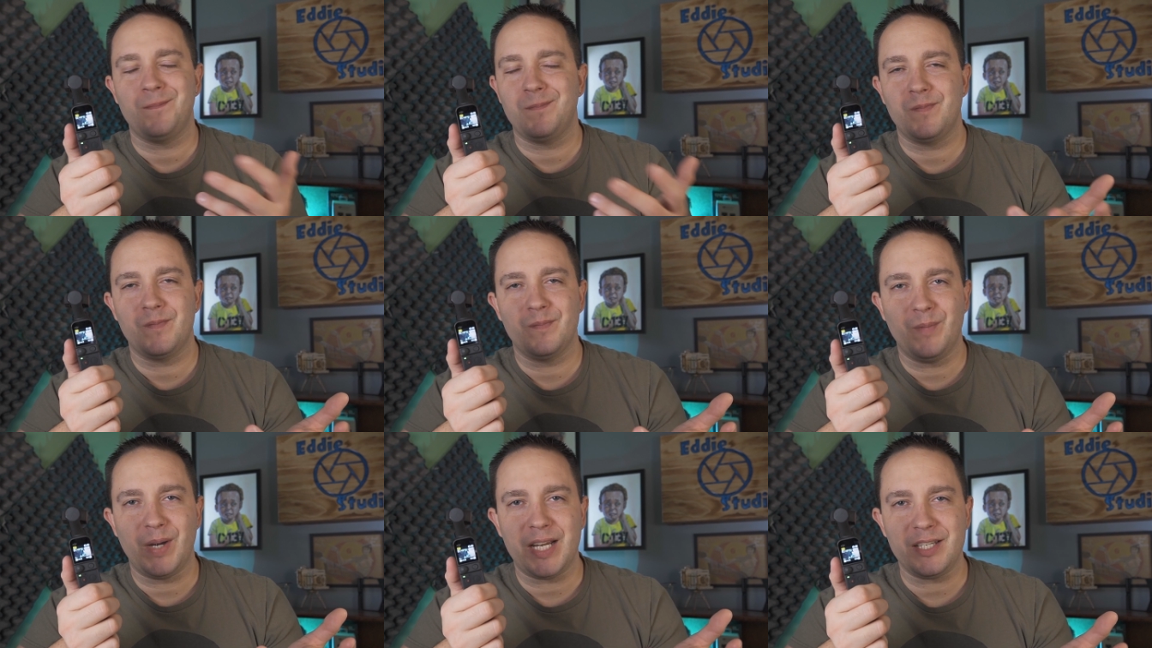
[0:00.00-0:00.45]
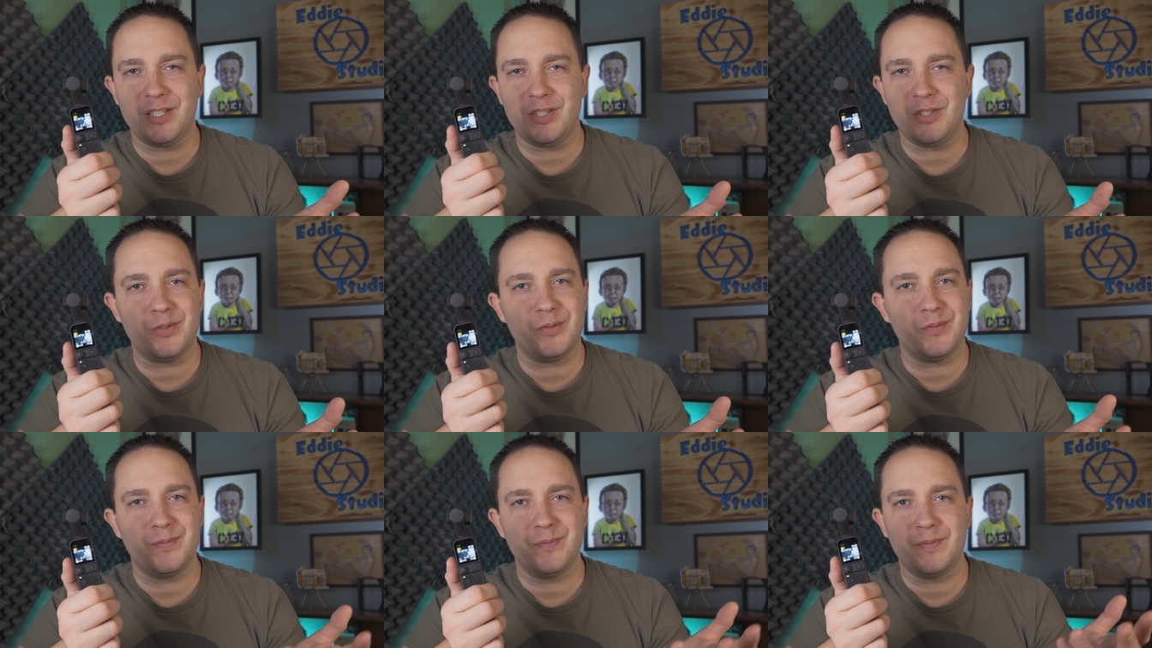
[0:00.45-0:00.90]
Mind
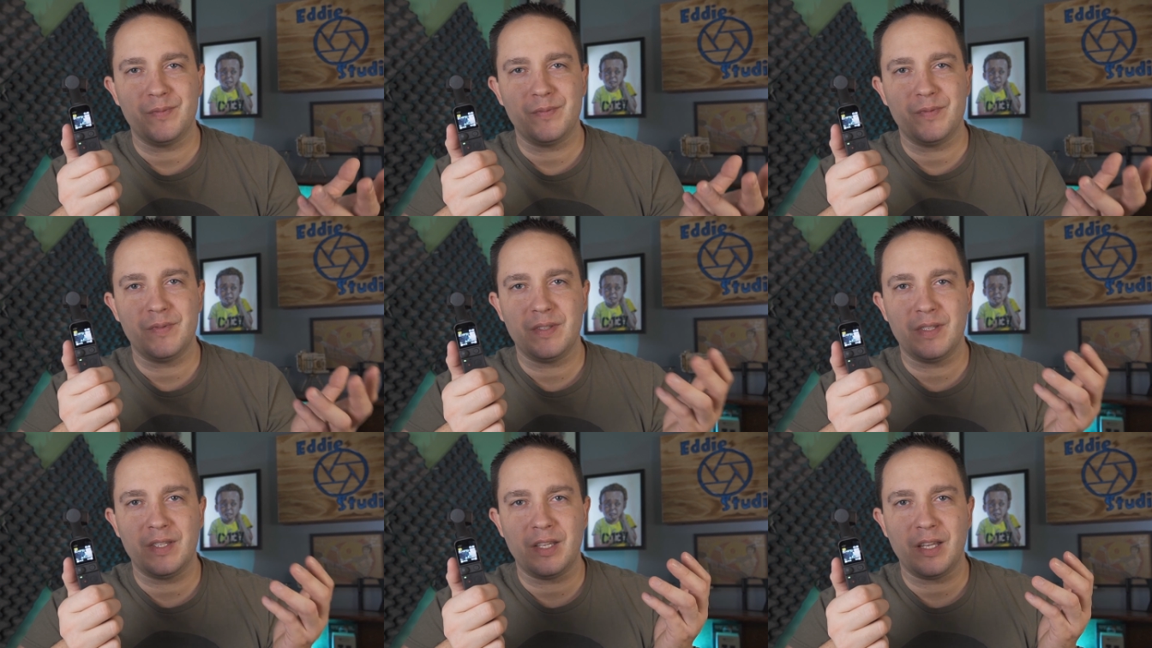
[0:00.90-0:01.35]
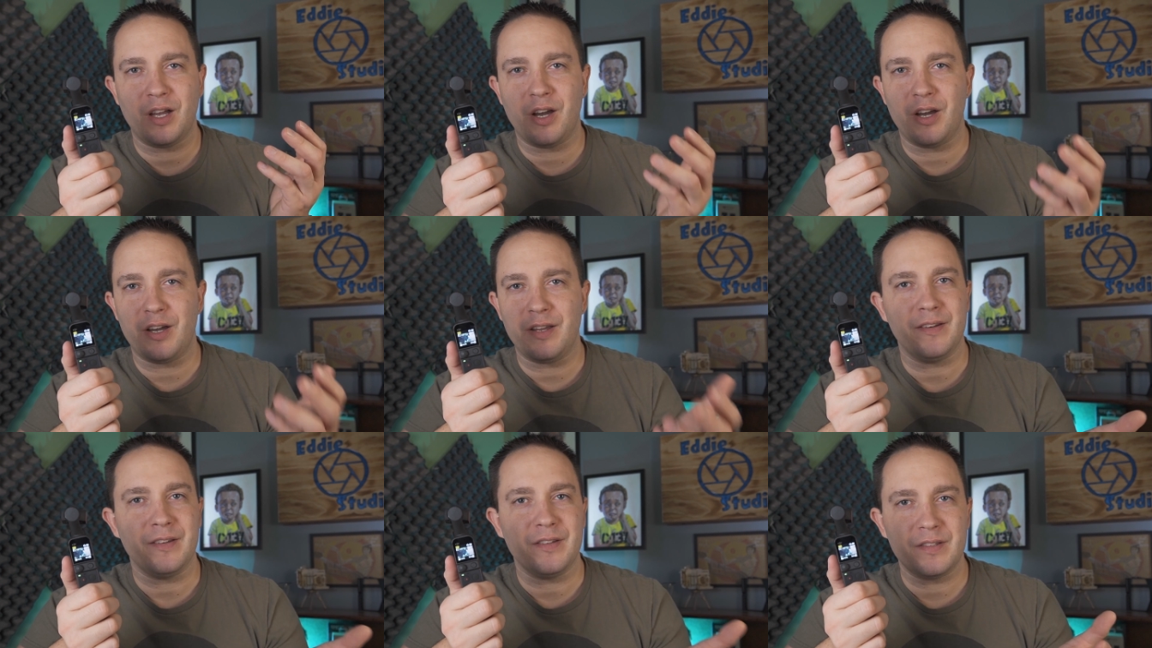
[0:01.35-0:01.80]
you,
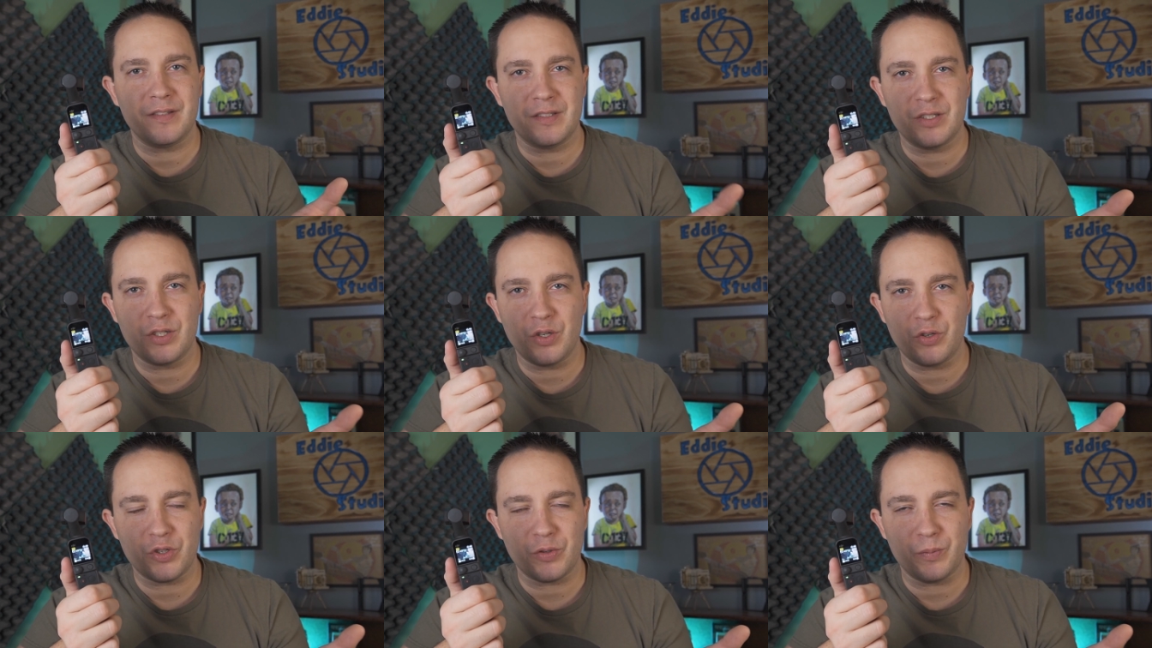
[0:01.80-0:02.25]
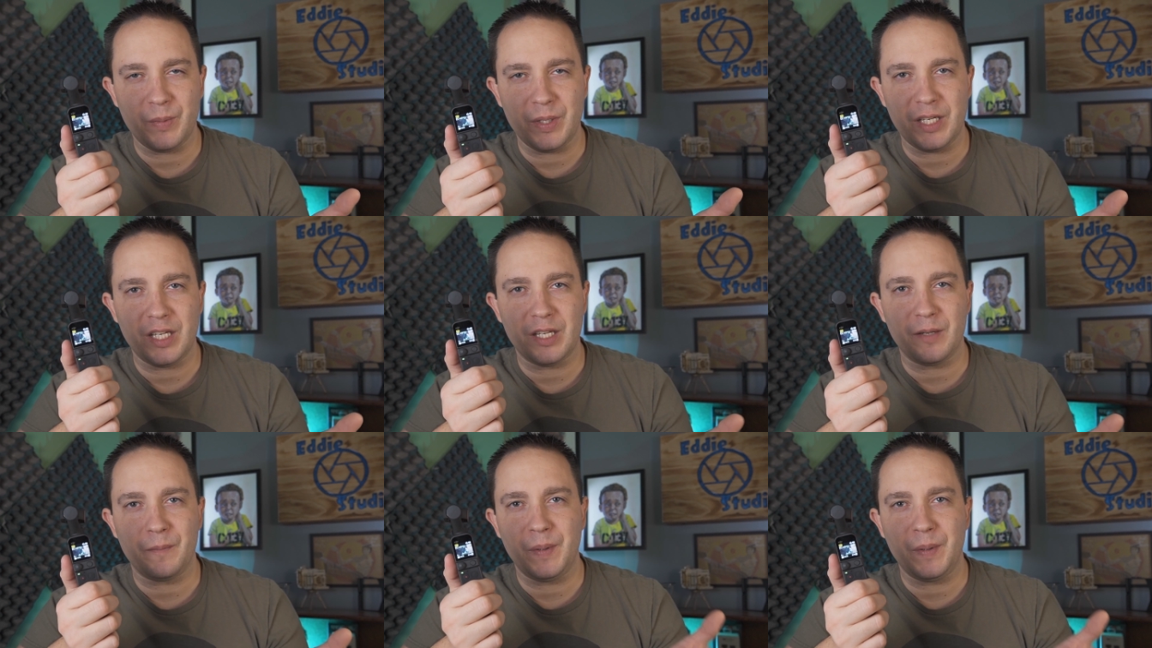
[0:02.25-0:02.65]
on social media,